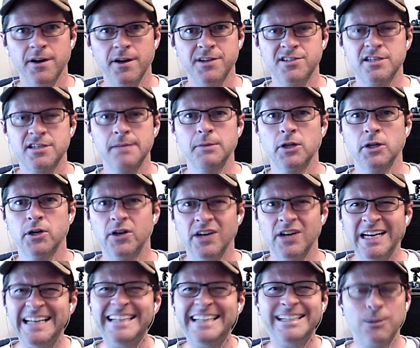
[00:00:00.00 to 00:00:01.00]
similar
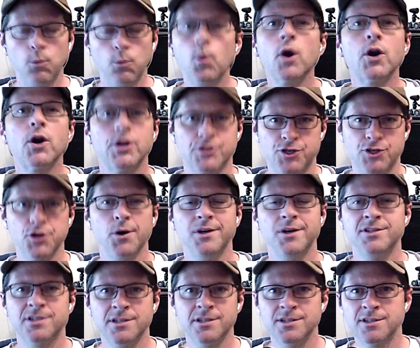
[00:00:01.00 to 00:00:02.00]
word
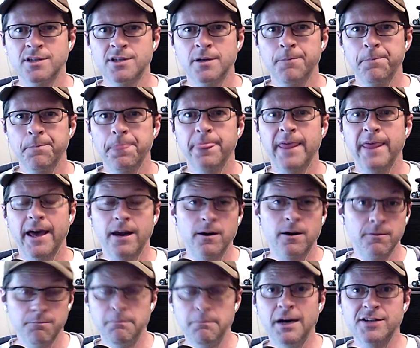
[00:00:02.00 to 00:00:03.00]
choices that are
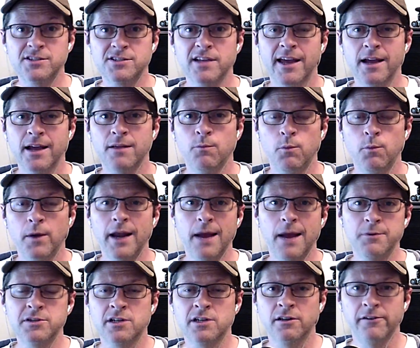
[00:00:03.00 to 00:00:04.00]
much like when I
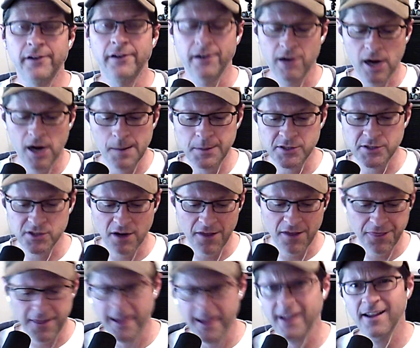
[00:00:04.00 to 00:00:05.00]
was clearing karma. So I
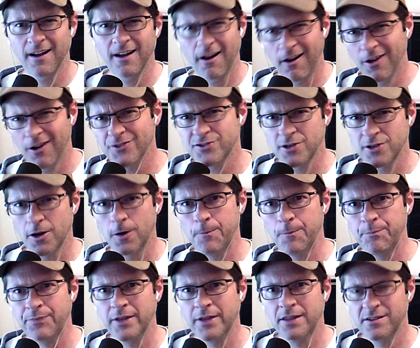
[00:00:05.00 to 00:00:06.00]
think also
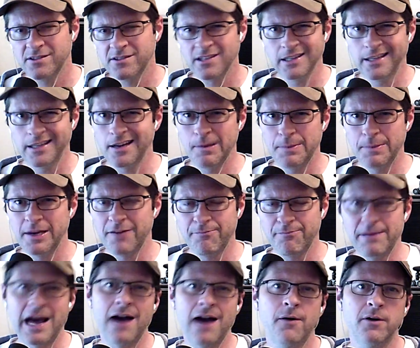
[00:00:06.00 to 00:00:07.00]
there's a little bit of
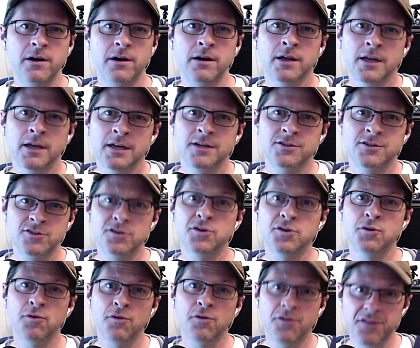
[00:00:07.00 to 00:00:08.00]
power
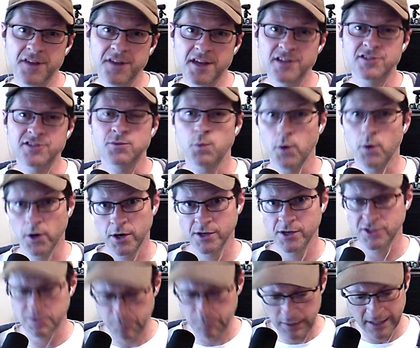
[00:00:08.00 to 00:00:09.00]
to these
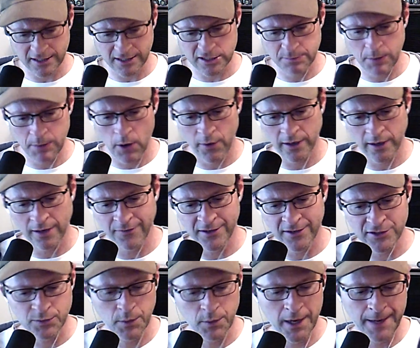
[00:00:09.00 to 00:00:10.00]
words being spoken in
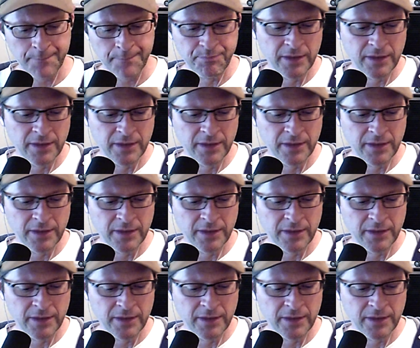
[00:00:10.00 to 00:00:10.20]
this way.